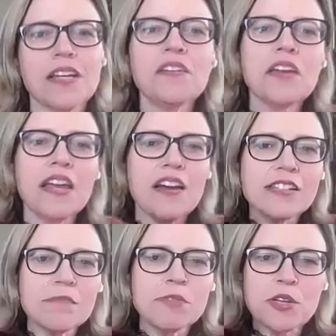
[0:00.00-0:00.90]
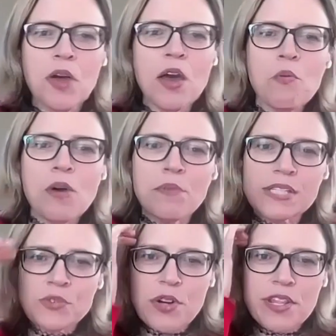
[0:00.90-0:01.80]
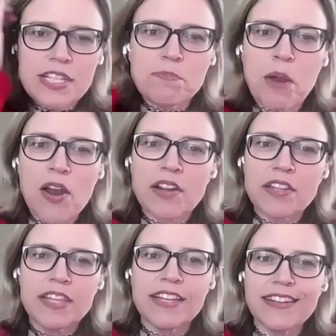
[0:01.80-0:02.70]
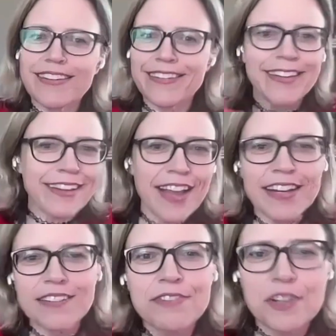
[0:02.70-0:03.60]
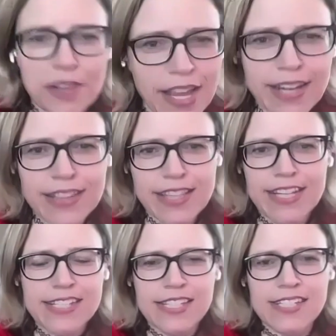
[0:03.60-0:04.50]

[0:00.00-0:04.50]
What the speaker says: Okay, awesome. So what was sort of the spark that kind of created this?